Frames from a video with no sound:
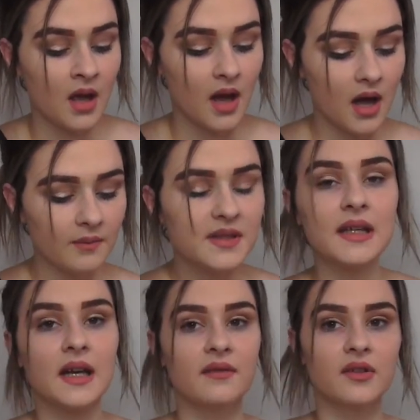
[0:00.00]
Um, so
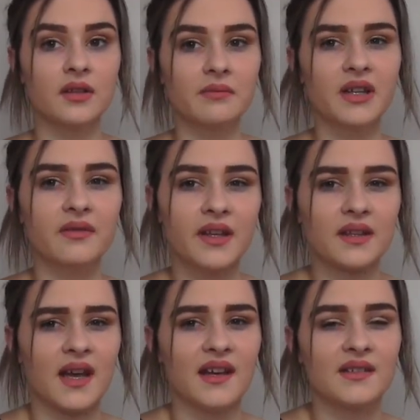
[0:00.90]
yeah, I've gotten a bit of
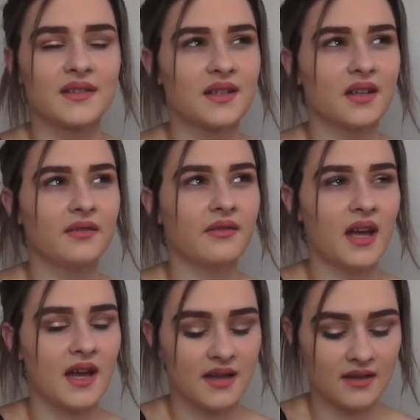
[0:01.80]
like hate and stuff,
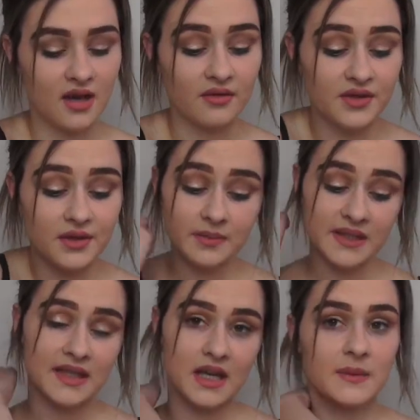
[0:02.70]
and I was super
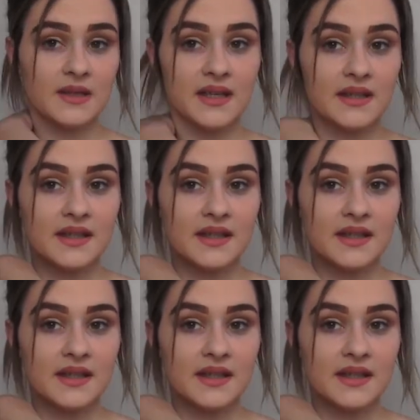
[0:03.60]
scared about that.